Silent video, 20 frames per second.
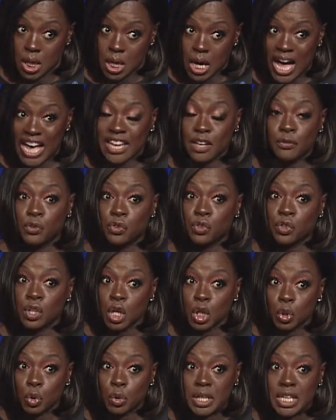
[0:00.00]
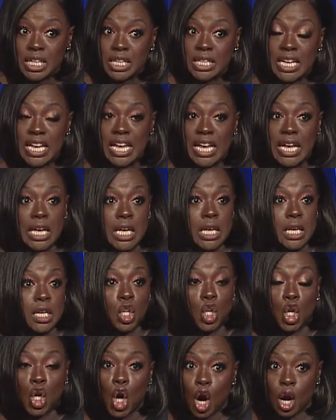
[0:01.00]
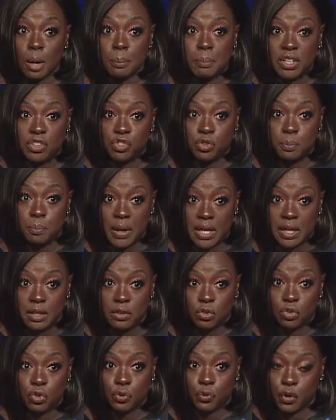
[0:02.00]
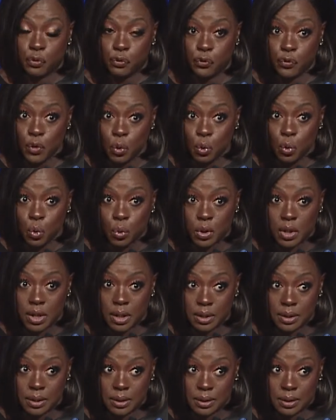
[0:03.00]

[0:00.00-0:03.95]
I have scurried in garbage bins for food.